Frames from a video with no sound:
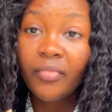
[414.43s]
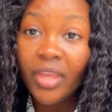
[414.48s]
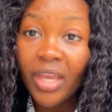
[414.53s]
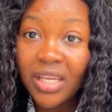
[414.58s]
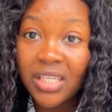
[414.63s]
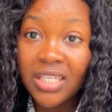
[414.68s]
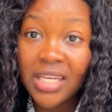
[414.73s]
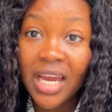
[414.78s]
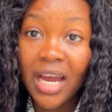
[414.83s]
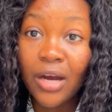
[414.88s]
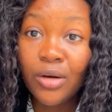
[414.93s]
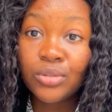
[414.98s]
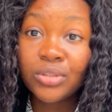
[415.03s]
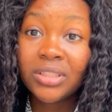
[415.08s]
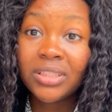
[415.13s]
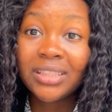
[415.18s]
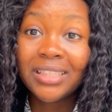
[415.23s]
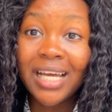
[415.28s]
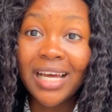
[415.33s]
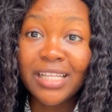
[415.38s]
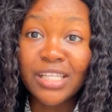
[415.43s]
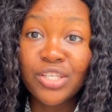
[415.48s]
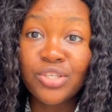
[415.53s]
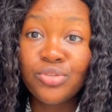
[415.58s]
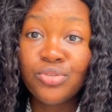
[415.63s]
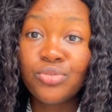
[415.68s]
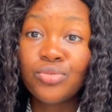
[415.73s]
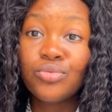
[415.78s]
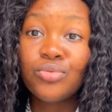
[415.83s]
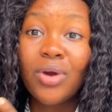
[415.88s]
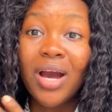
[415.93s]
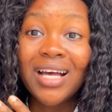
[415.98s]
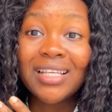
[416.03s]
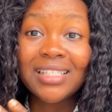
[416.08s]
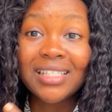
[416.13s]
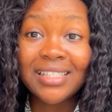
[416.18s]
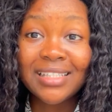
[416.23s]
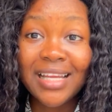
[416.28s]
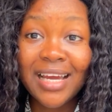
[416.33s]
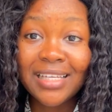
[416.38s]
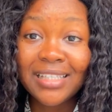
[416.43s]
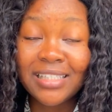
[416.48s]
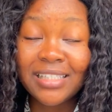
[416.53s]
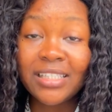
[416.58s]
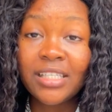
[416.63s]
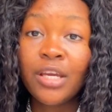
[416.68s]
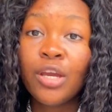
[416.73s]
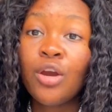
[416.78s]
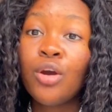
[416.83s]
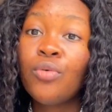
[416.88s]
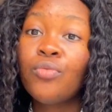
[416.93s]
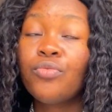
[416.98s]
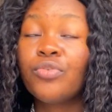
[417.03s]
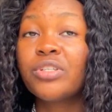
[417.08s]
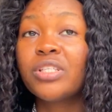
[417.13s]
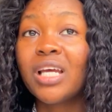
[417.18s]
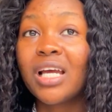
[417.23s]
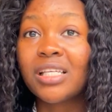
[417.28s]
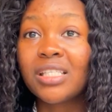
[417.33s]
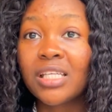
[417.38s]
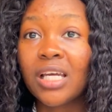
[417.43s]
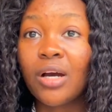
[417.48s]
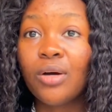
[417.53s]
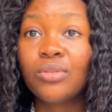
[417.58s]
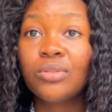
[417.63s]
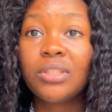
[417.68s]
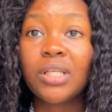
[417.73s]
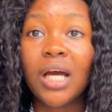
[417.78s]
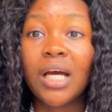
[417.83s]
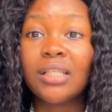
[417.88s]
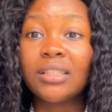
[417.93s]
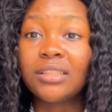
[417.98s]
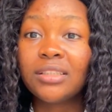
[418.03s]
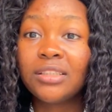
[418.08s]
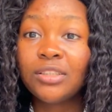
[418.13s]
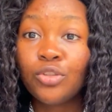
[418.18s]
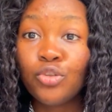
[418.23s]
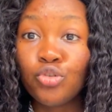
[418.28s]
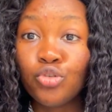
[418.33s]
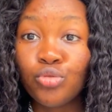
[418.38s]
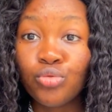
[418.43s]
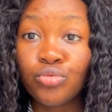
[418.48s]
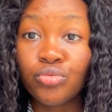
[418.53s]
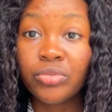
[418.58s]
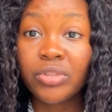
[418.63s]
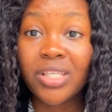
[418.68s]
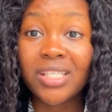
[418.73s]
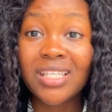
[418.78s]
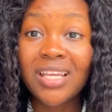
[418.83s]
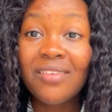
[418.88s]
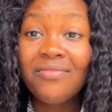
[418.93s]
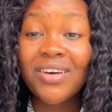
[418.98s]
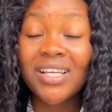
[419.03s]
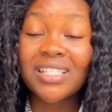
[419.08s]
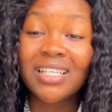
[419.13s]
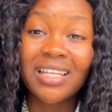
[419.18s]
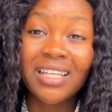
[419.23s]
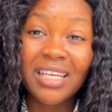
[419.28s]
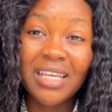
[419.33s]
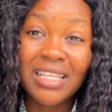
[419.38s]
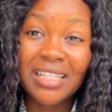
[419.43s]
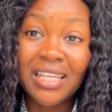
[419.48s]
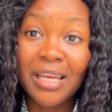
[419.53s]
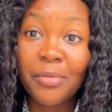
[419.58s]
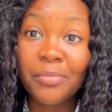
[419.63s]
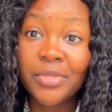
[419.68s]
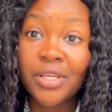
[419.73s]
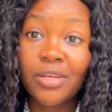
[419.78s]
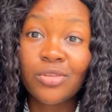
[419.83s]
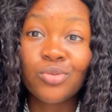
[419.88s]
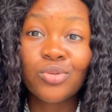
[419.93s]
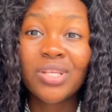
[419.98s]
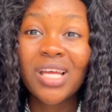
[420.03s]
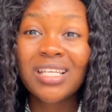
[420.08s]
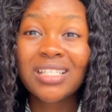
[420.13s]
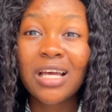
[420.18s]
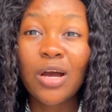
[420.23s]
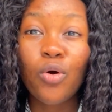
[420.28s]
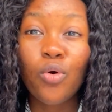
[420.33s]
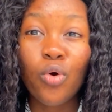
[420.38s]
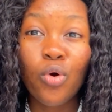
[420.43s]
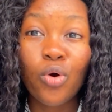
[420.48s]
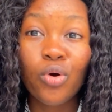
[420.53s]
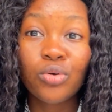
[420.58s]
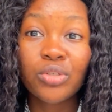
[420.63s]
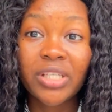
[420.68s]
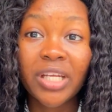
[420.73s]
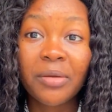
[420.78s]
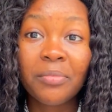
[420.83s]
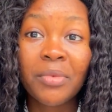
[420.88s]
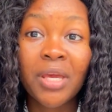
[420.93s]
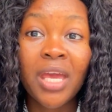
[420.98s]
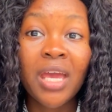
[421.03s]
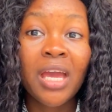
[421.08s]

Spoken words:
child that needs you as a nanny for their child and you. They serve as an intermediary, so that's how I'll call them